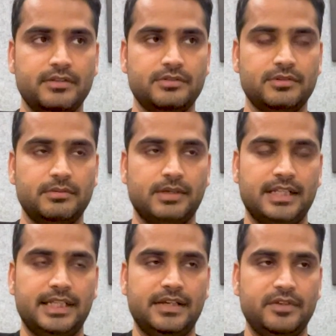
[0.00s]
So
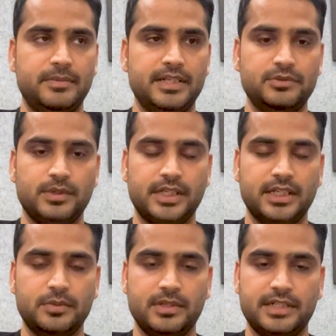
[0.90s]
I think everybody is
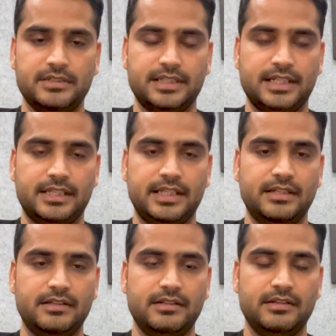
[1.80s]
working toward it. And I
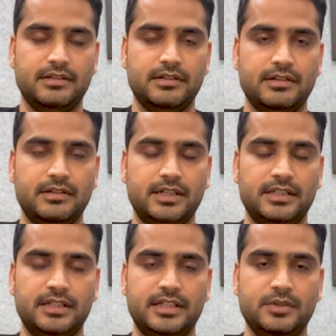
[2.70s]
think
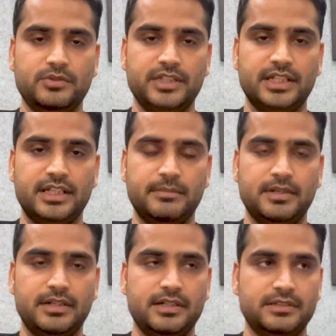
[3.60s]
other than using
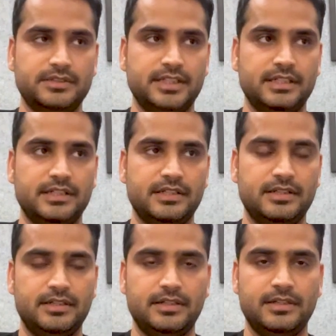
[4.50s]
enablers and
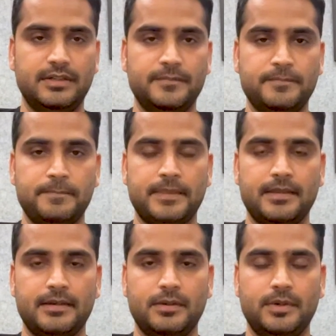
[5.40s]

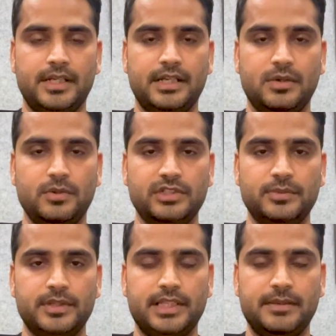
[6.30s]
working
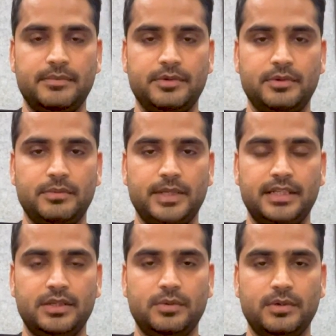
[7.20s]
closely with them to
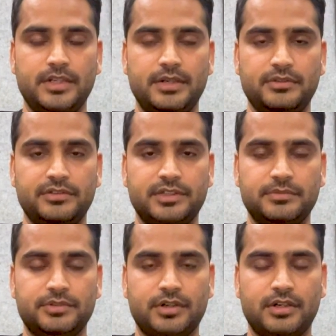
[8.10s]
make the overall
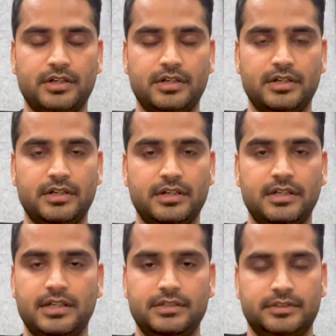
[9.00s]
ecosystem stronger
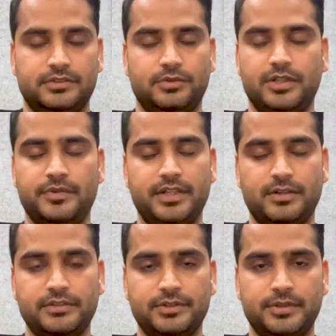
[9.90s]
is what we are
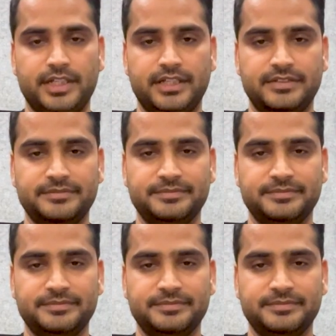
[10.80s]
also doing.